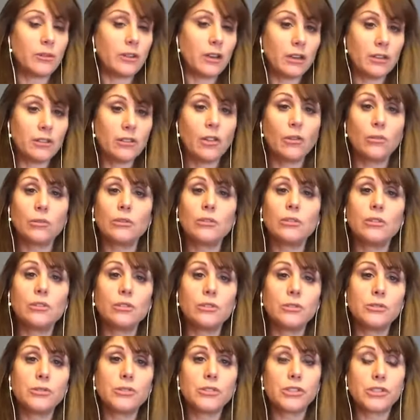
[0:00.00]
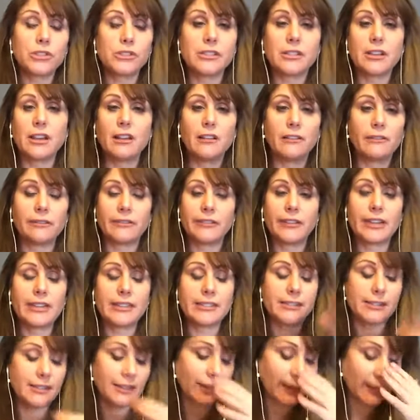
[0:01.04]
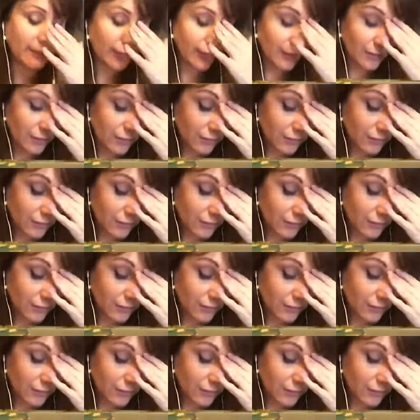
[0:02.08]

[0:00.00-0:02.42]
Don't lose yourself. That's like, a